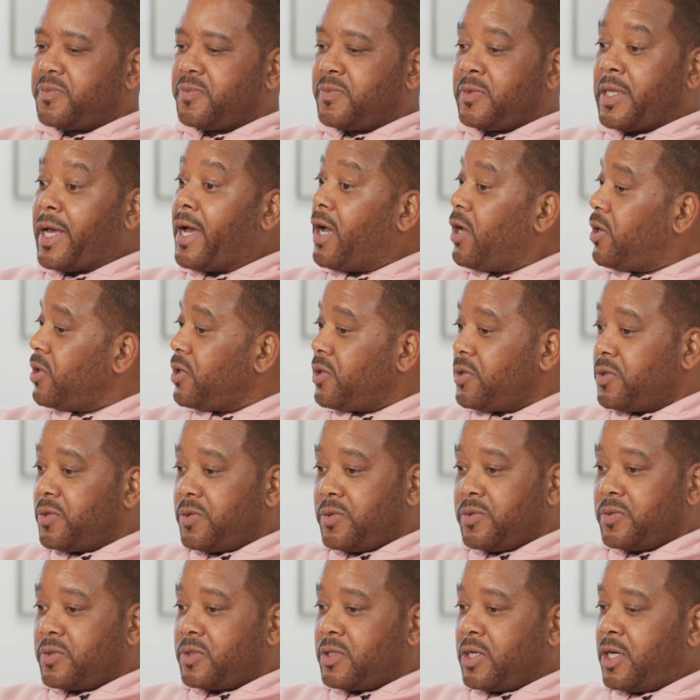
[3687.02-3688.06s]

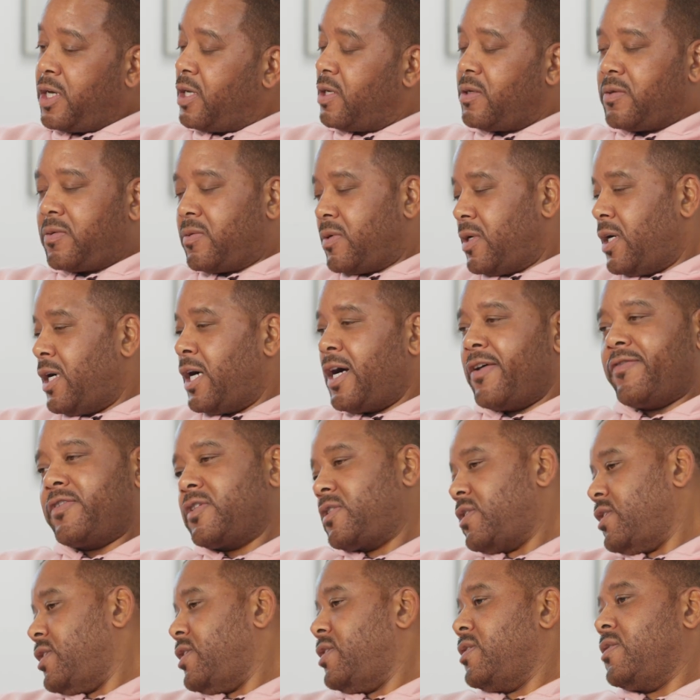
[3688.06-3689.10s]
downloads, and
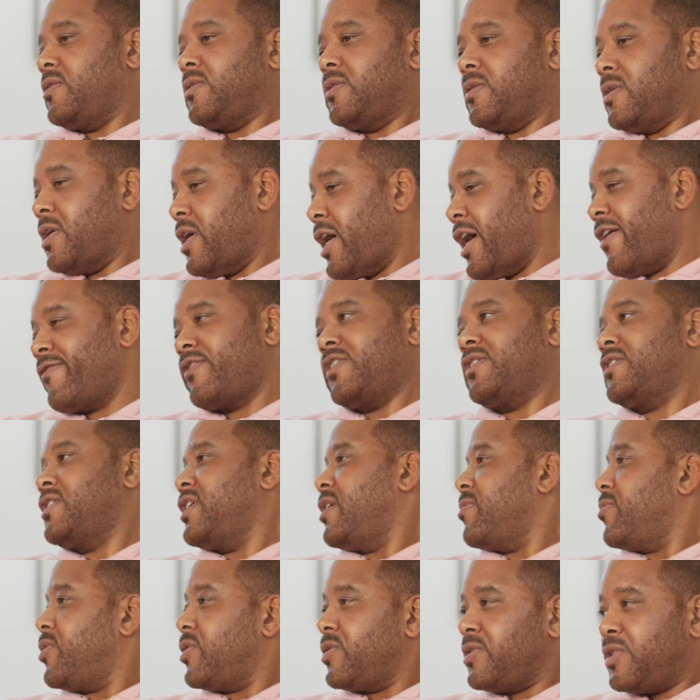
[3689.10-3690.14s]
obviously after the
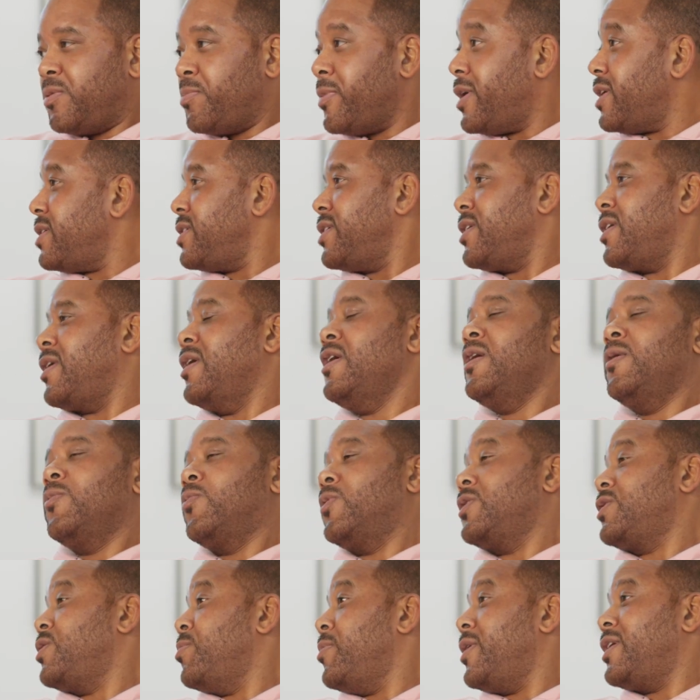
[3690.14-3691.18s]
ceremony,
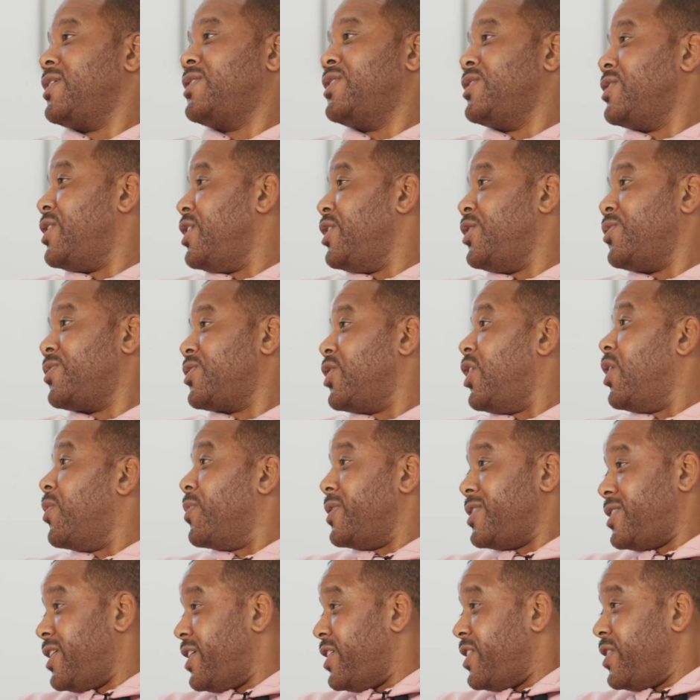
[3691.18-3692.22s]
once the medicine's in you, it's
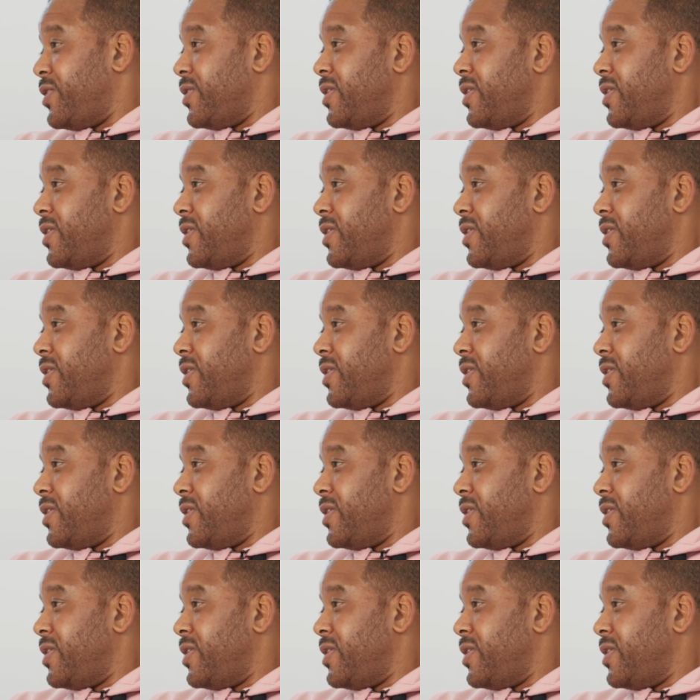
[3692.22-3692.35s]
always in you.